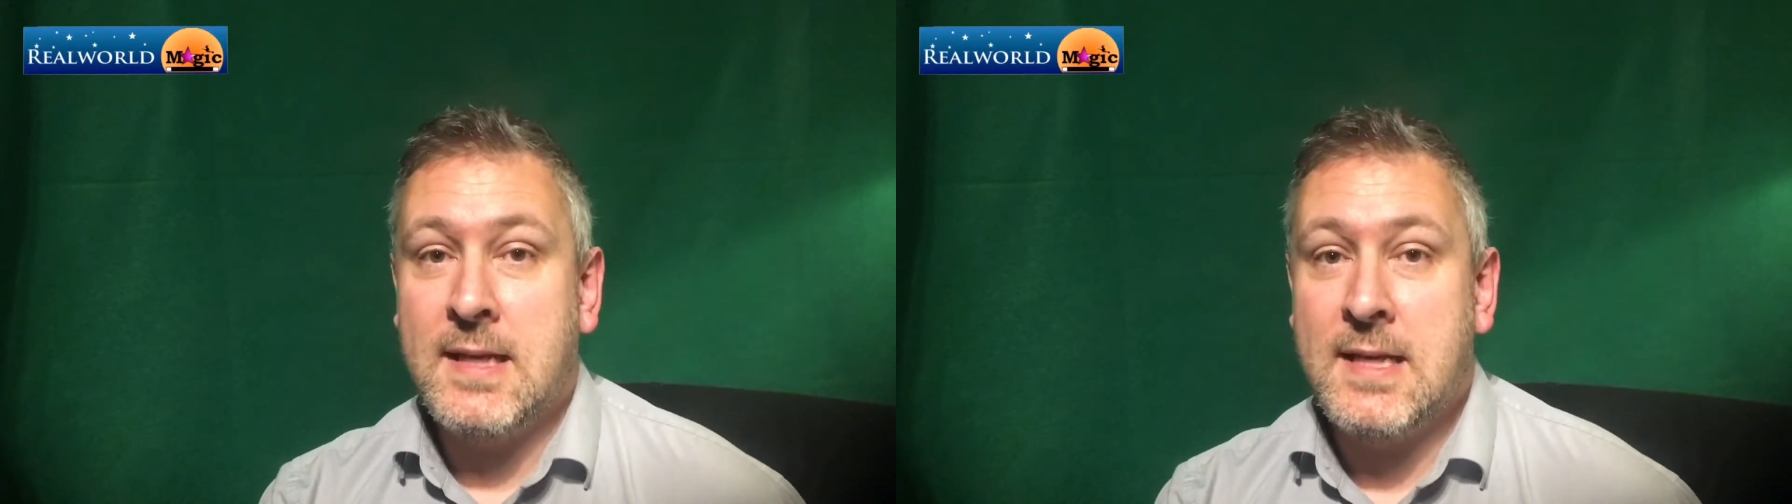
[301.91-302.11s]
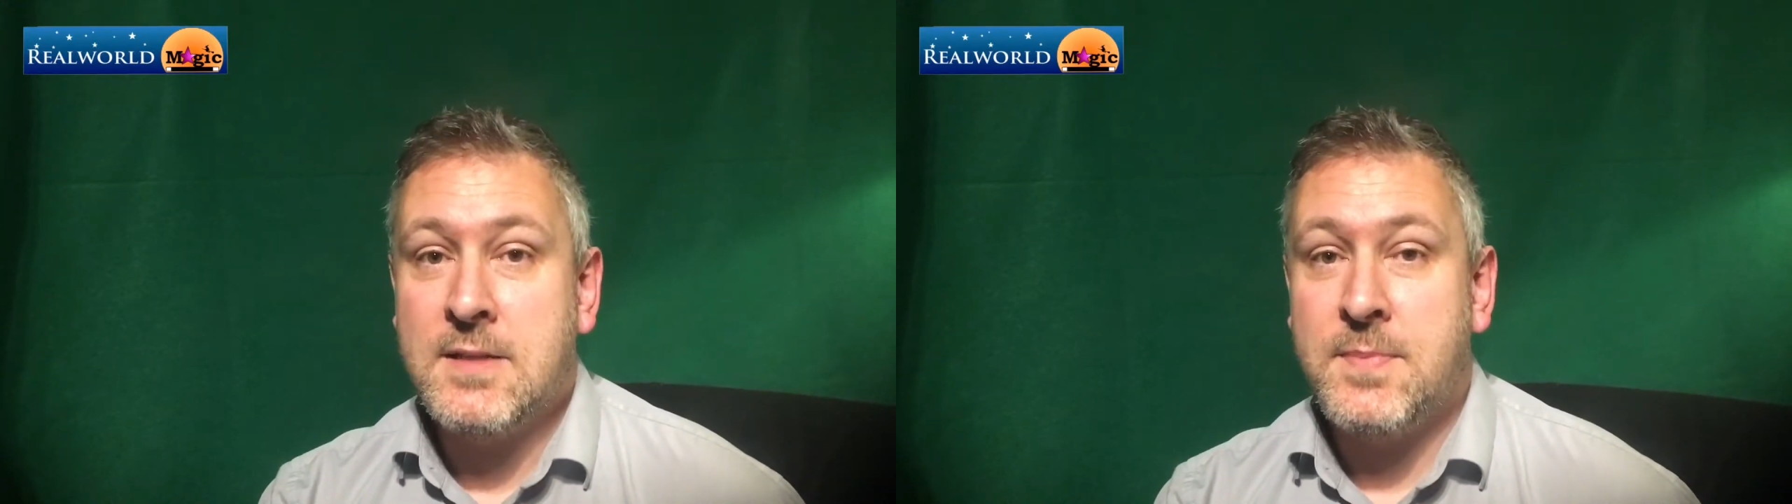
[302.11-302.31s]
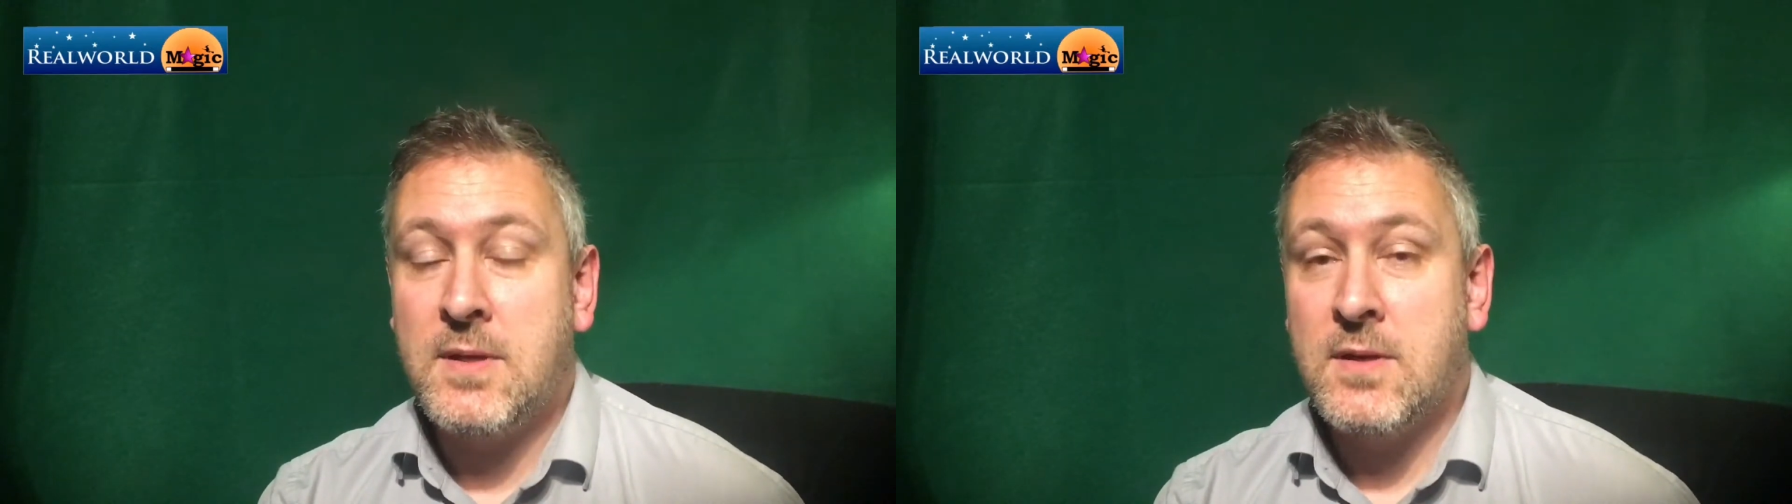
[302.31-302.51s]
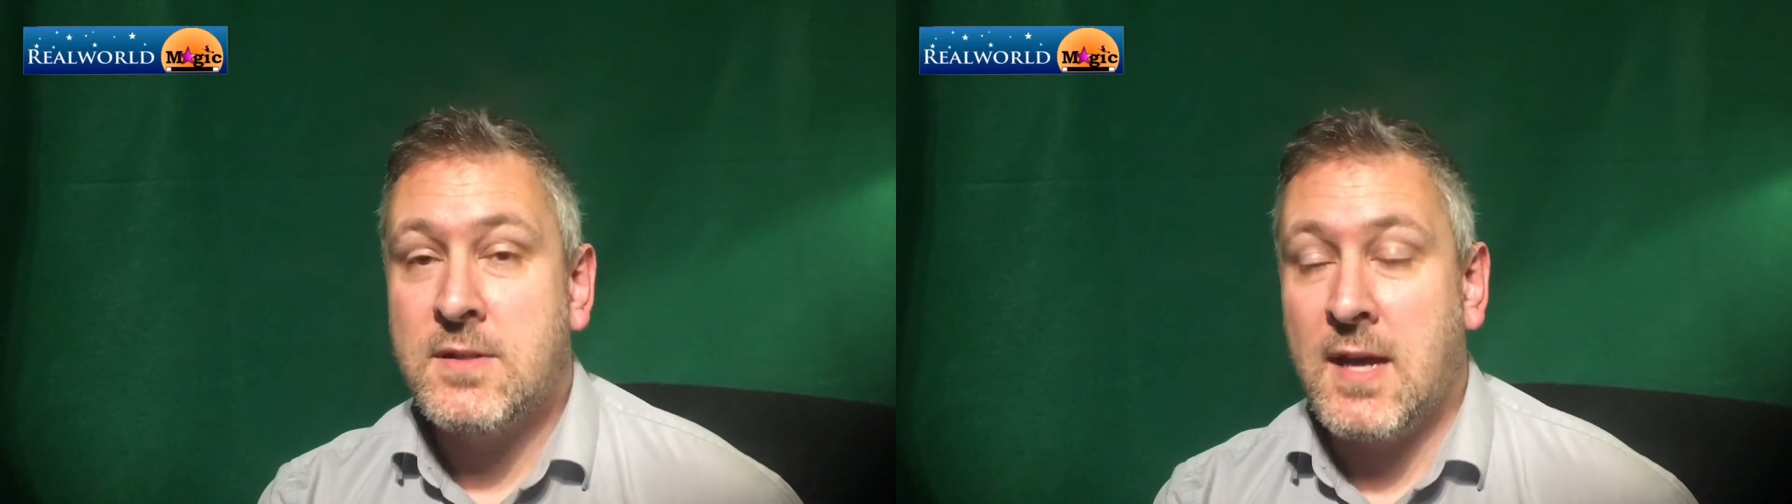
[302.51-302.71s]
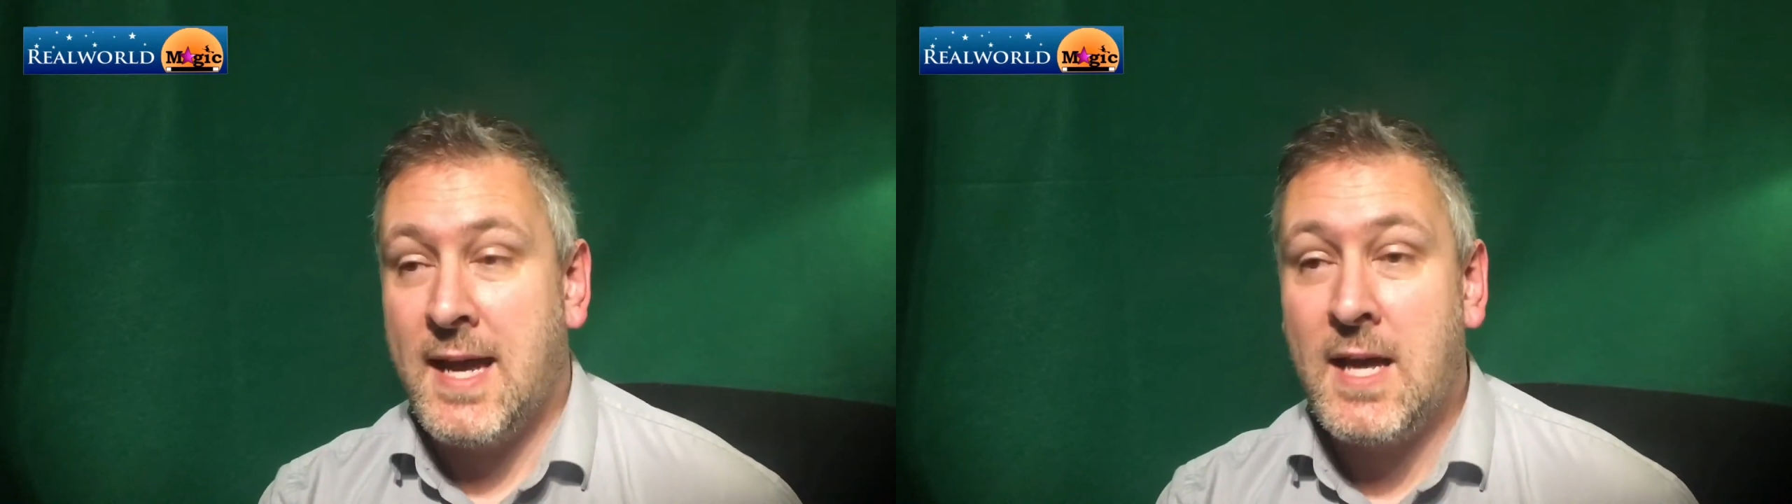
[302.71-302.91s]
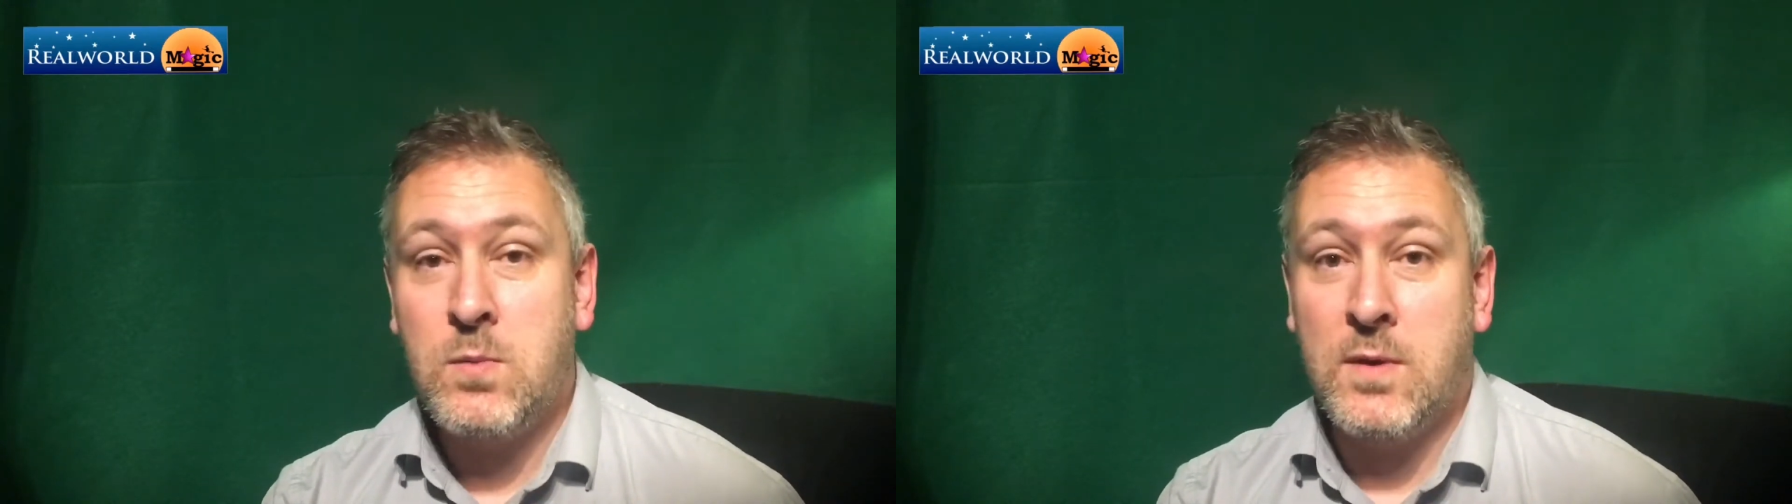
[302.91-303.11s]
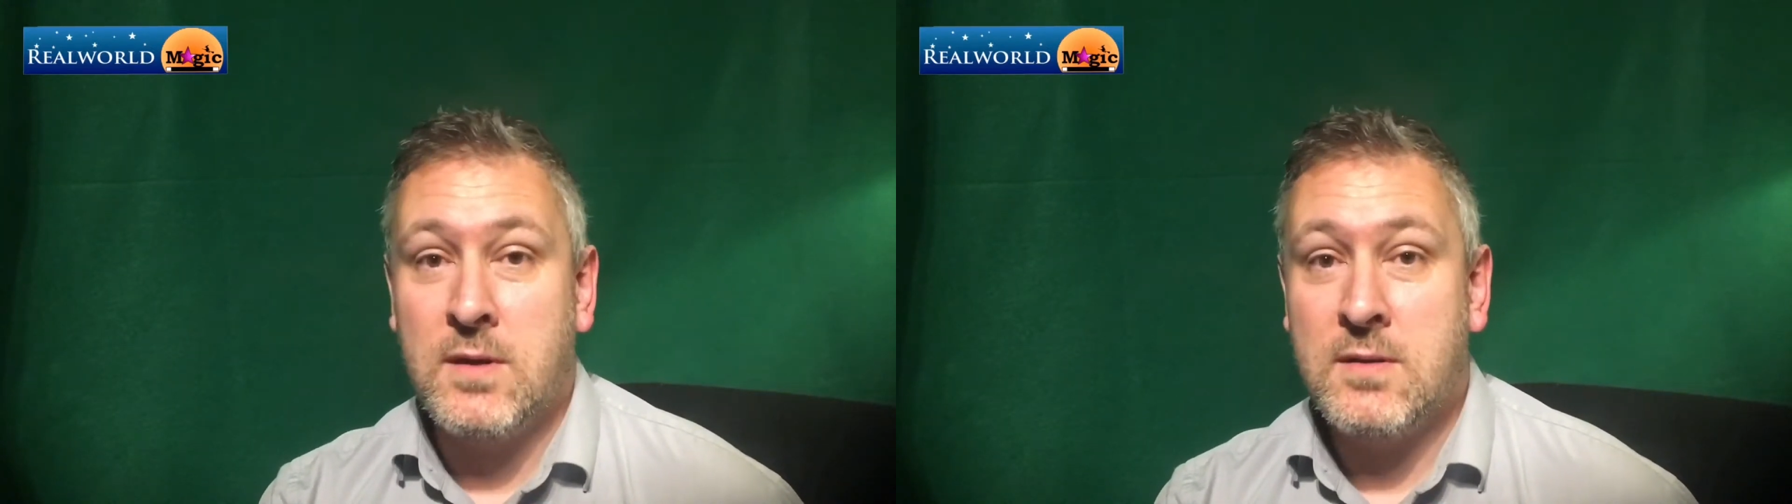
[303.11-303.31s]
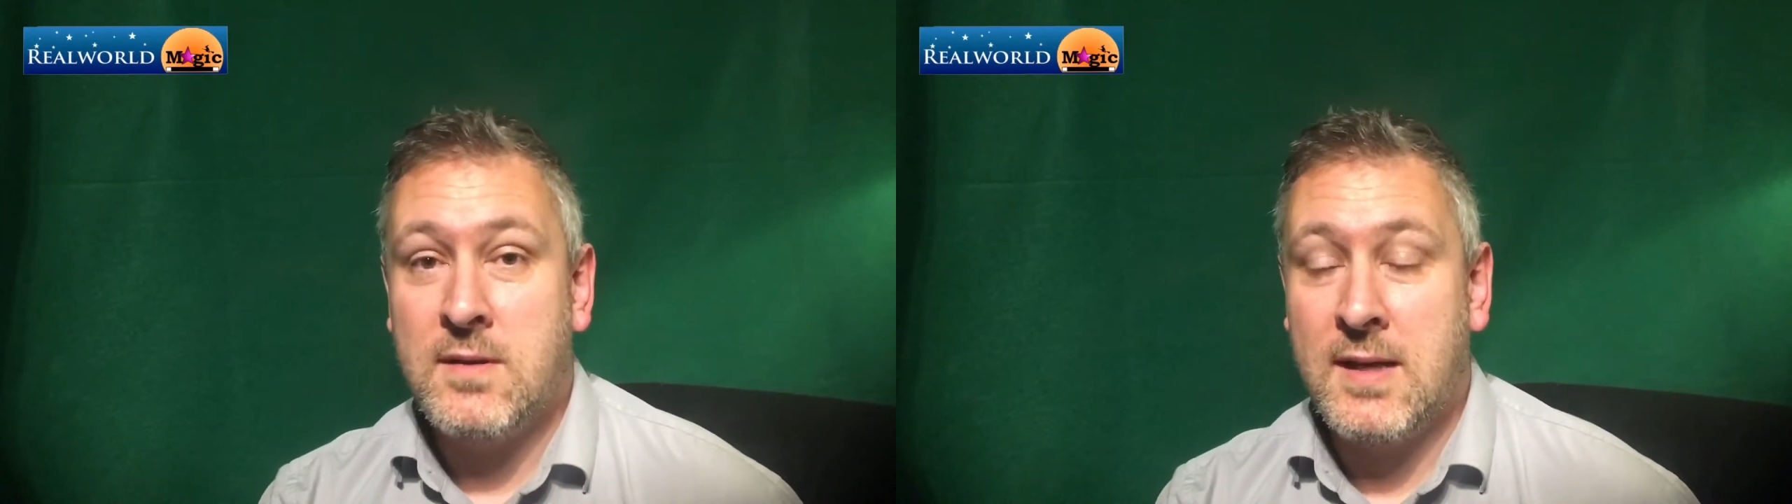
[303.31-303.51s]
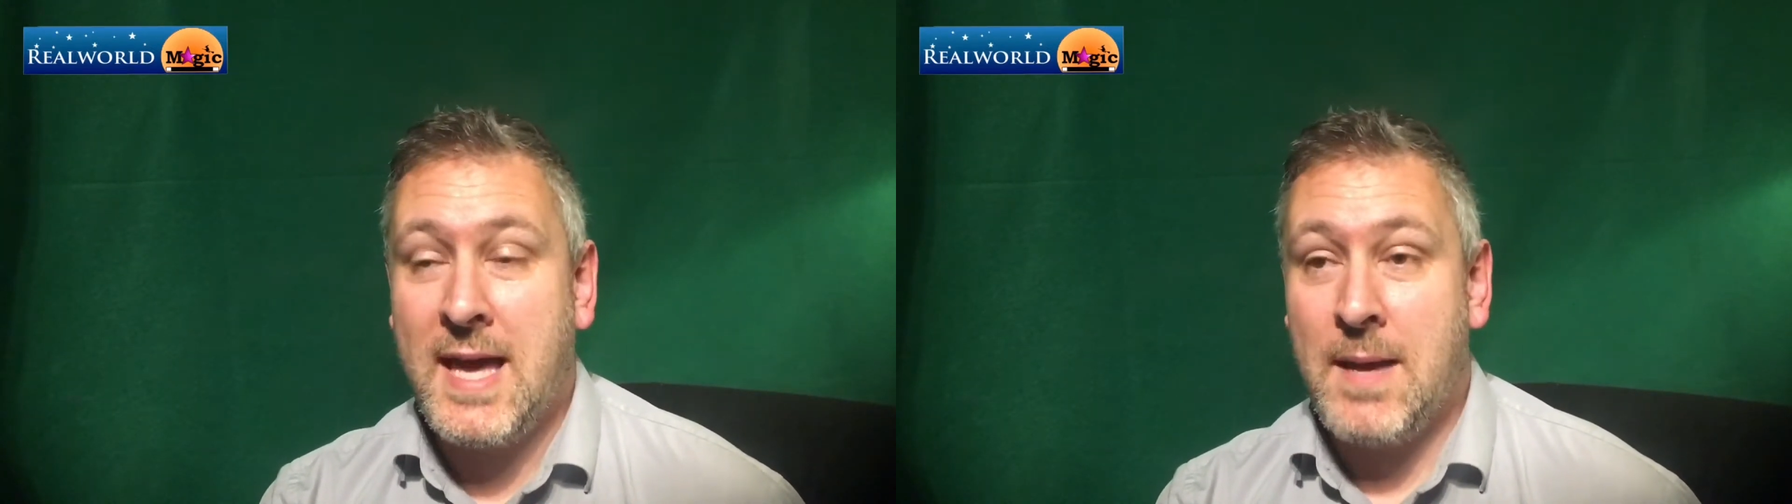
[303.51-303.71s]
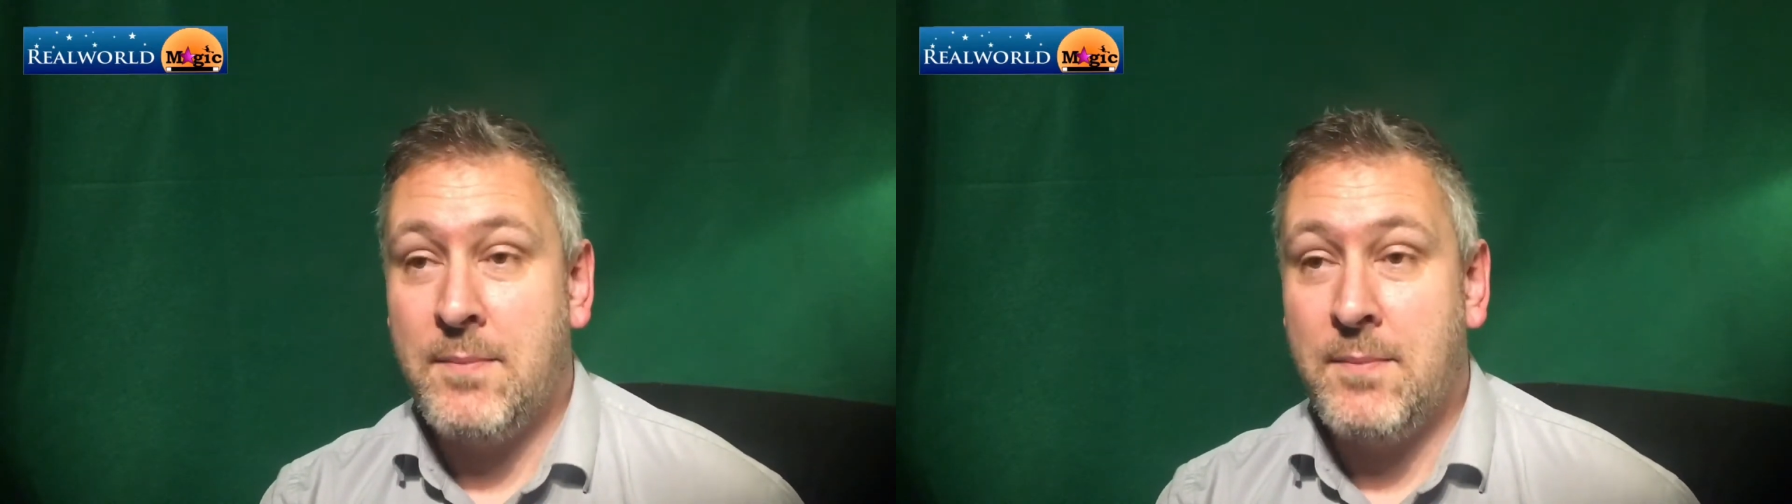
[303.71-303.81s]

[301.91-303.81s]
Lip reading: is because I had one that came